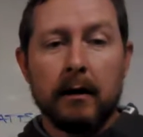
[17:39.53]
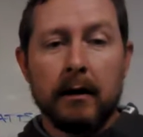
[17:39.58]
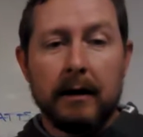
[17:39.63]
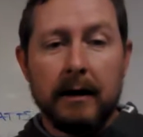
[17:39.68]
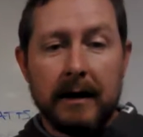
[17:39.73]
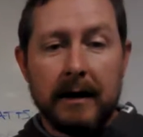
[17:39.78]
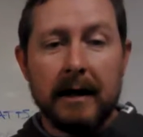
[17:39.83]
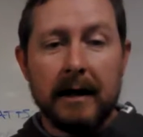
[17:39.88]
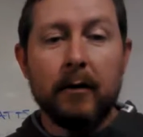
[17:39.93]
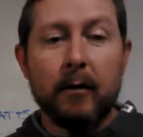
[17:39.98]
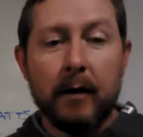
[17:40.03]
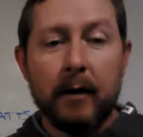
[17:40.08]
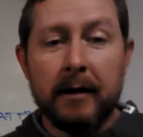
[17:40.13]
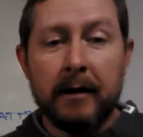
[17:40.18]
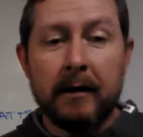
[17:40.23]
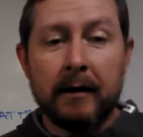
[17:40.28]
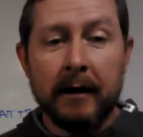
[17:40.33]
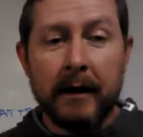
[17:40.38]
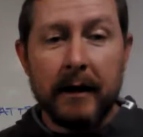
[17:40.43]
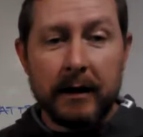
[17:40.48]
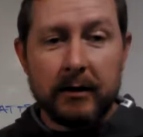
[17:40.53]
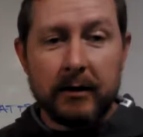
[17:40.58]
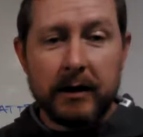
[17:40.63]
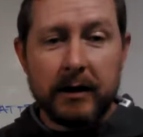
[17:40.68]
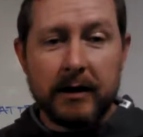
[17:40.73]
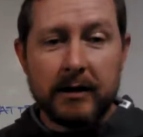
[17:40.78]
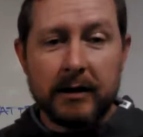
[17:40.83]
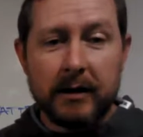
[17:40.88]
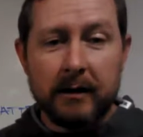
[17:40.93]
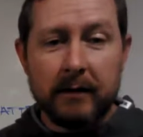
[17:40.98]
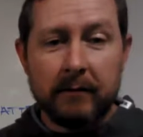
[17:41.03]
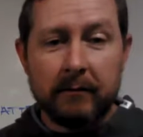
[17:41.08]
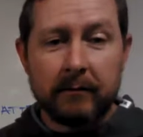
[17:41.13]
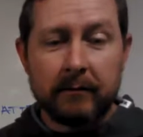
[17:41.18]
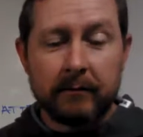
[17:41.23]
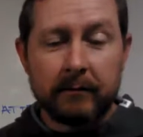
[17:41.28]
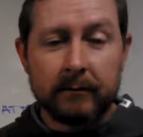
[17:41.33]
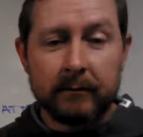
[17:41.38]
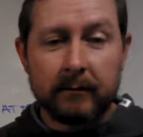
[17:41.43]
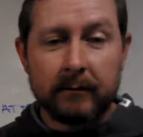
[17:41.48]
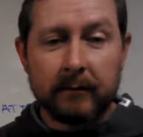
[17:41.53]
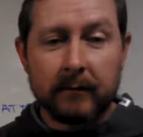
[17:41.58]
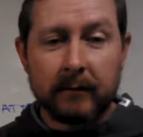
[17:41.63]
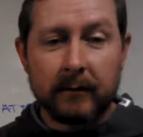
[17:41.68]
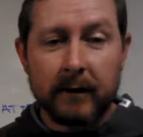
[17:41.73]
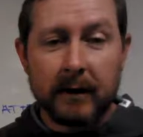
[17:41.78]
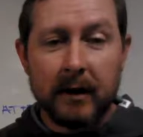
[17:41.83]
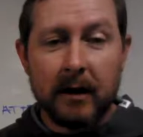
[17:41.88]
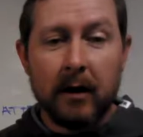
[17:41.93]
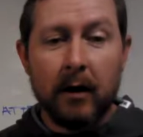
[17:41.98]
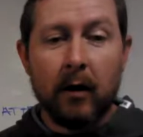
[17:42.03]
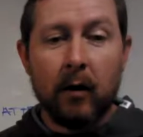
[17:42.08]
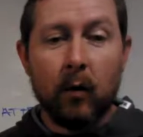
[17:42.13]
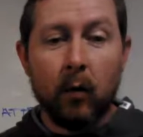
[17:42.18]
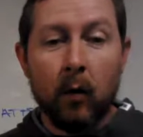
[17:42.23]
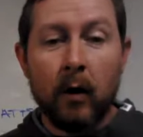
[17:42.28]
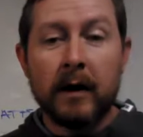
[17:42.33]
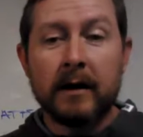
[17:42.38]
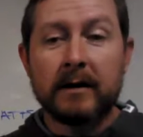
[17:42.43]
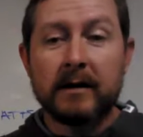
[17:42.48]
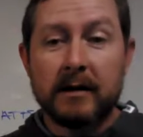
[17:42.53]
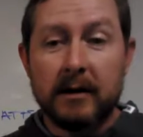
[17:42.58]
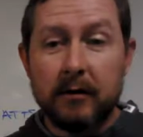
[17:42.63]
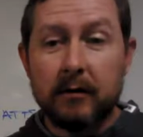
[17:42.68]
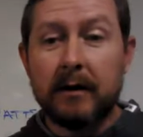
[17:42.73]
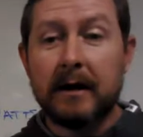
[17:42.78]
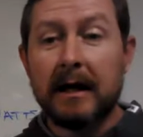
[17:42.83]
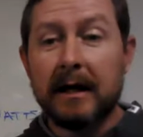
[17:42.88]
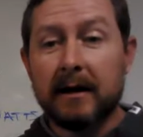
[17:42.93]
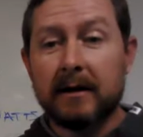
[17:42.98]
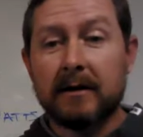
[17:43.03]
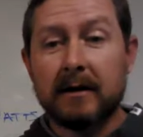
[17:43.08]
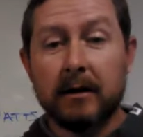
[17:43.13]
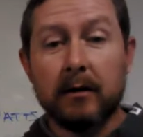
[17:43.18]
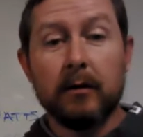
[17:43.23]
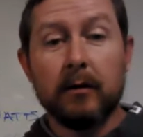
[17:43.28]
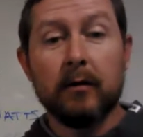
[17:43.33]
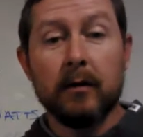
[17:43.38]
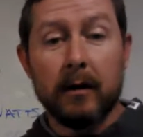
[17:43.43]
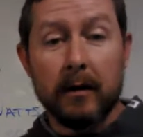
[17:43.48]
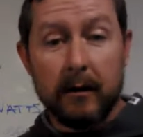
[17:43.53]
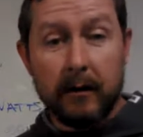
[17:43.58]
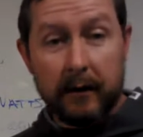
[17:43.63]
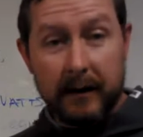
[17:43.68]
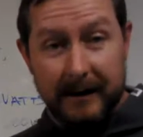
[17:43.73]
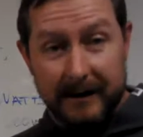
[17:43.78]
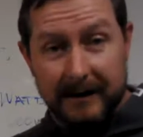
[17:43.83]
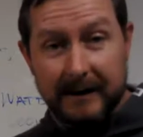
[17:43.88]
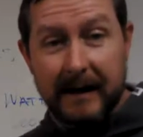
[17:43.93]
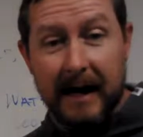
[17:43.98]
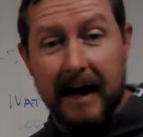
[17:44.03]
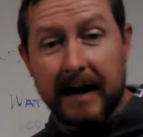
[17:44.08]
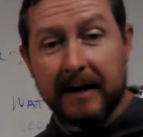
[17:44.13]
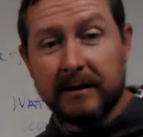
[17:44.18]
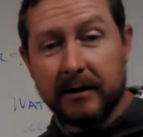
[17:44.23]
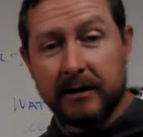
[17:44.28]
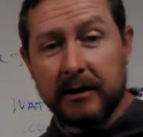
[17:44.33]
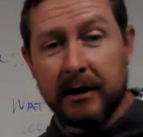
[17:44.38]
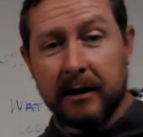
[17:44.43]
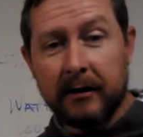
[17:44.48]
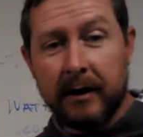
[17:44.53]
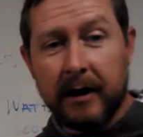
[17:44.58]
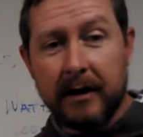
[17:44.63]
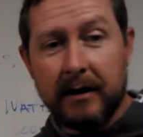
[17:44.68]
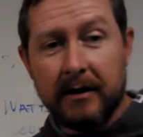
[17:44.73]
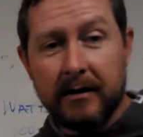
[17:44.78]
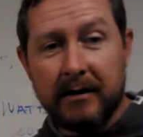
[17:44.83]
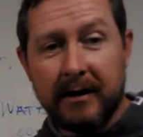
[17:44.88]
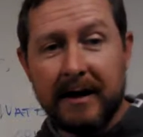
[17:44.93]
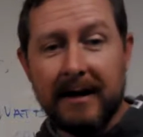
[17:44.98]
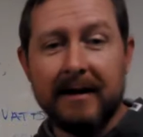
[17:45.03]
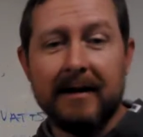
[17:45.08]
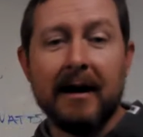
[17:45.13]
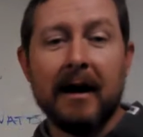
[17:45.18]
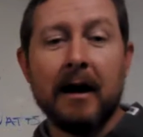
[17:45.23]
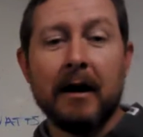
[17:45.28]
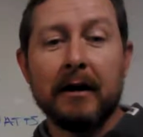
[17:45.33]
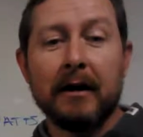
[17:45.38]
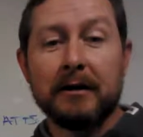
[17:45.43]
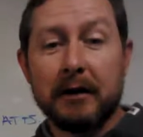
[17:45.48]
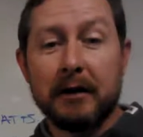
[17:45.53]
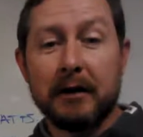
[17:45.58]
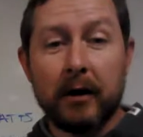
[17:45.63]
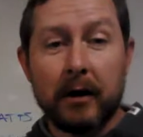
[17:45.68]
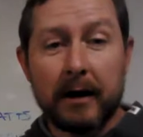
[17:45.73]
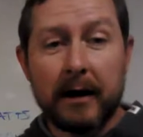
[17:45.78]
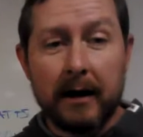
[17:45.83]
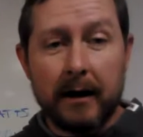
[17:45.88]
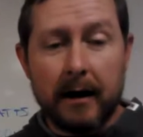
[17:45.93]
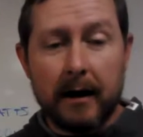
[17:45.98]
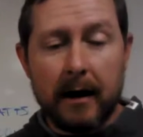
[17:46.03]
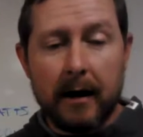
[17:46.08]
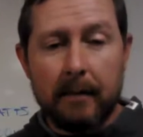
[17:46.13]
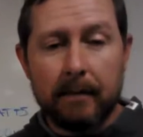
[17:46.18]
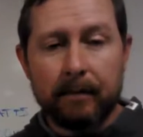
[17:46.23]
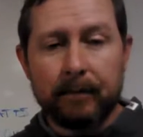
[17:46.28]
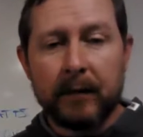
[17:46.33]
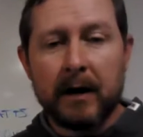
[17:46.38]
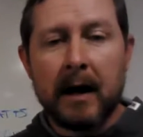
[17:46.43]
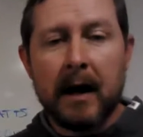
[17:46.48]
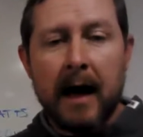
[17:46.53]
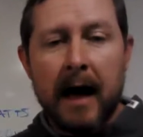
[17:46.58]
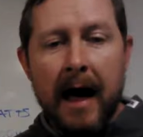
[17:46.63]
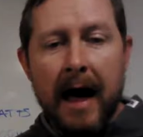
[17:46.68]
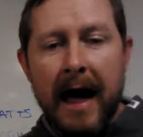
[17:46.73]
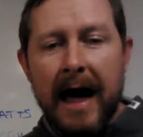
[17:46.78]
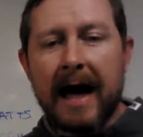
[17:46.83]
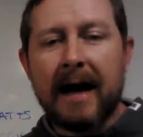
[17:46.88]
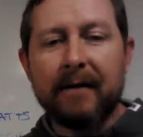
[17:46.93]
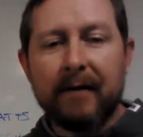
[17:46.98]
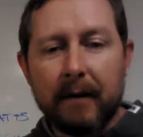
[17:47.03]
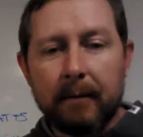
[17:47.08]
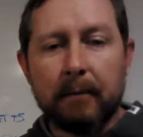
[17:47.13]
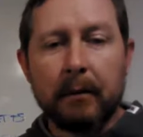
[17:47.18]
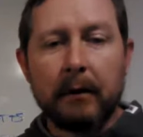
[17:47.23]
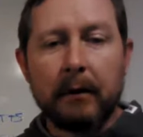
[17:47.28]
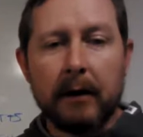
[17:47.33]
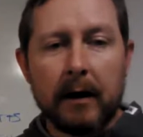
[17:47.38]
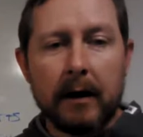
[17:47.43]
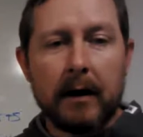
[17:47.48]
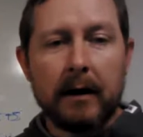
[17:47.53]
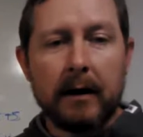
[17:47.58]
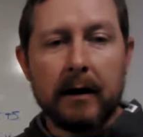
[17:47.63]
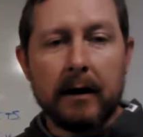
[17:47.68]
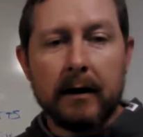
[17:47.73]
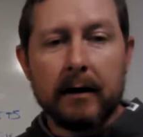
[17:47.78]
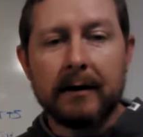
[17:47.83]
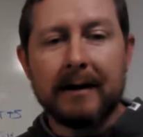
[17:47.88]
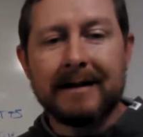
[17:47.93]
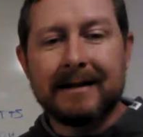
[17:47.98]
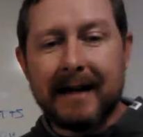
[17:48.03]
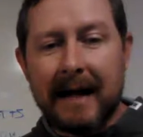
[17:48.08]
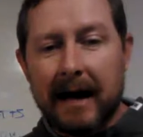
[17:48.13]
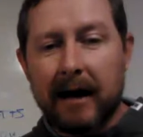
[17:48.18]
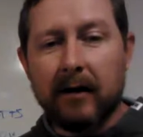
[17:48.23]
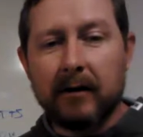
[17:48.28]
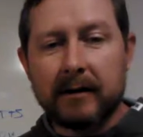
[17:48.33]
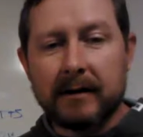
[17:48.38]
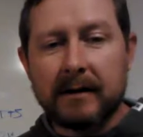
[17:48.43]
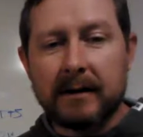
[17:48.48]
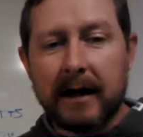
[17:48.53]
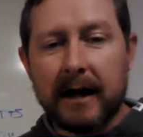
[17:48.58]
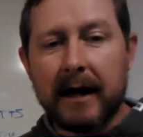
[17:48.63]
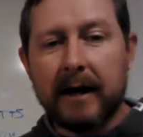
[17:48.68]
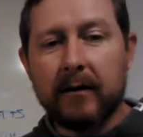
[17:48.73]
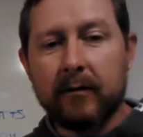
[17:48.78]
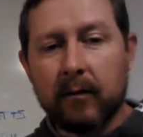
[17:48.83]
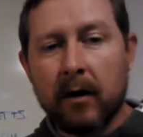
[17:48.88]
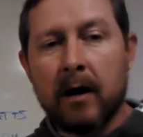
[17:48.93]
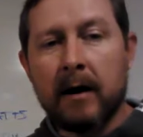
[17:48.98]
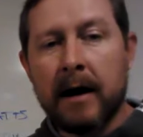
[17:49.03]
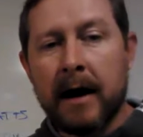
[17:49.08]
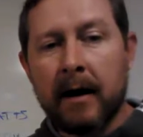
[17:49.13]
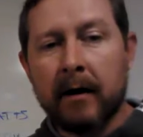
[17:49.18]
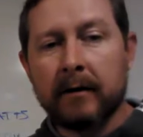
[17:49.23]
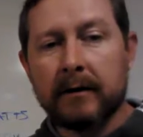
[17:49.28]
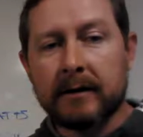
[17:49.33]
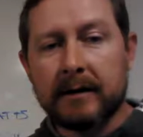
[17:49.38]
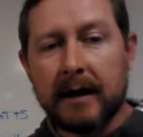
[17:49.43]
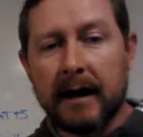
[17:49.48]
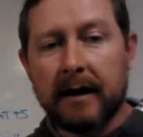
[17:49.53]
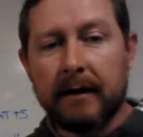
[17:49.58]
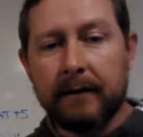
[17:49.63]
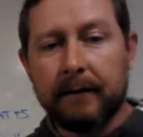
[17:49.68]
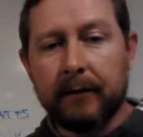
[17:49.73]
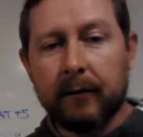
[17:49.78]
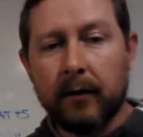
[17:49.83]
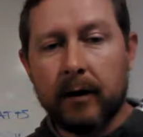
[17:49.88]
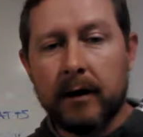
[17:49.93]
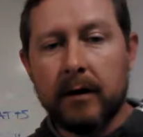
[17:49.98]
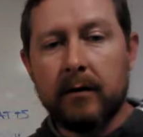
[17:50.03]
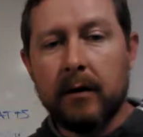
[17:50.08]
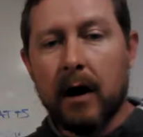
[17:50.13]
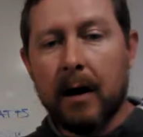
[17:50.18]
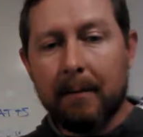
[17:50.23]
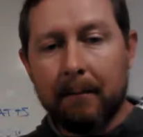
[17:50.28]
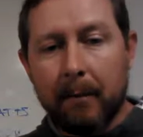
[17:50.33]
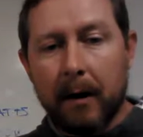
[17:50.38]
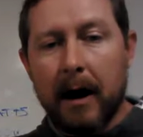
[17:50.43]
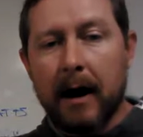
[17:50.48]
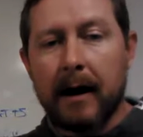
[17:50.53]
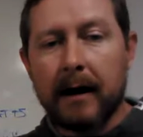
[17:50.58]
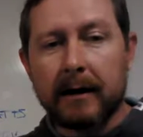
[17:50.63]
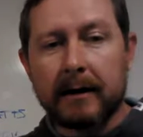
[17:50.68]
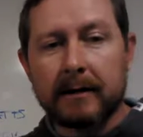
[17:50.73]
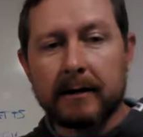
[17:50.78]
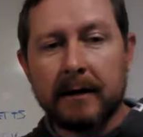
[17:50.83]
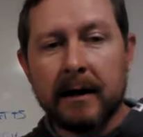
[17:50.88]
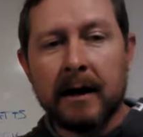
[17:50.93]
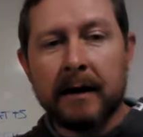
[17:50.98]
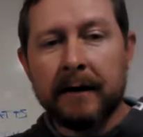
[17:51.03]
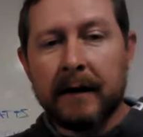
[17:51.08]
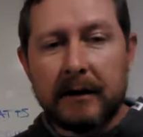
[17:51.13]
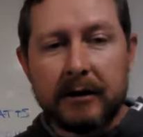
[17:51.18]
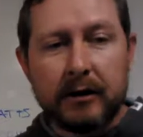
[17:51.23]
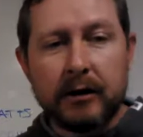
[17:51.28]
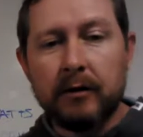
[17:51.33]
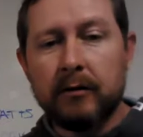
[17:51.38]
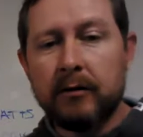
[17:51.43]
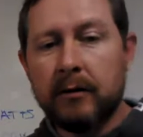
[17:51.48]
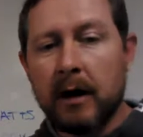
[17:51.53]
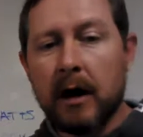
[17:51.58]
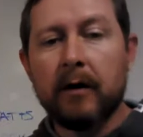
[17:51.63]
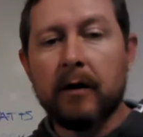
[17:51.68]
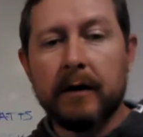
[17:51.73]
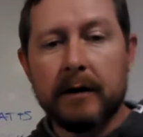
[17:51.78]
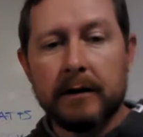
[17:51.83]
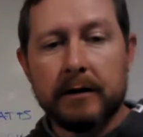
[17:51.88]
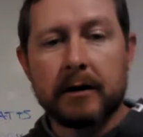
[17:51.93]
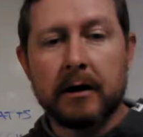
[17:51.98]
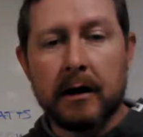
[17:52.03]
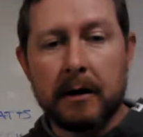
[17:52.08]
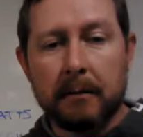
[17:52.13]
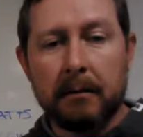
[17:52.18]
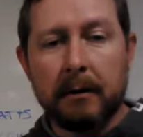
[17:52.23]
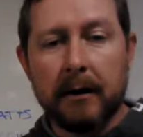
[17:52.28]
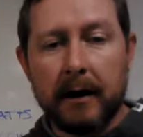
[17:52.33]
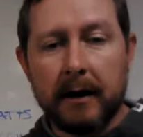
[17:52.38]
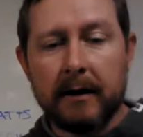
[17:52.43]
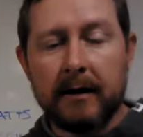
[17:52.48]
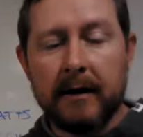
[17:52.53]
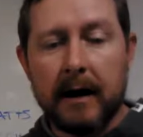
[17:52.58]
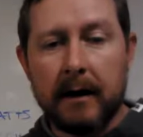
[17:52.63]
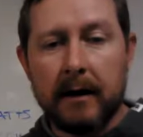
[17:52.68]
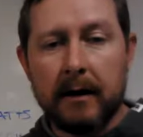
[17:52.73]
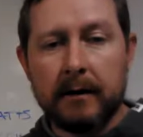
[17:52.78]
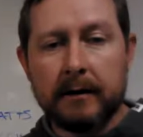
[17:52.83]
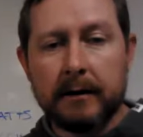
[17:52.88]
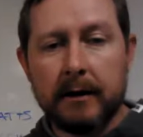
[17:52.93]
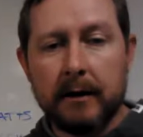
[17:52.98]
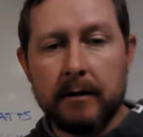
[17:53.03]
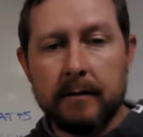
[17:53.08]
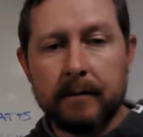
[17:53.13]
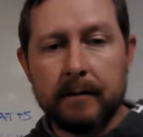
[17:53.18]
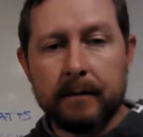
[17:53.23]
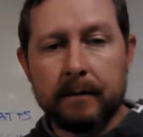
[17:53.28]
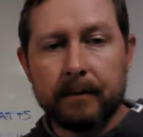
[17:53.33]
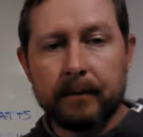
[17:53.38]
get with an electrician. Once you get to the size of generator you need to hook it up, have a plug that's outside, run outside for you, a box that you know that you're going to plug that into.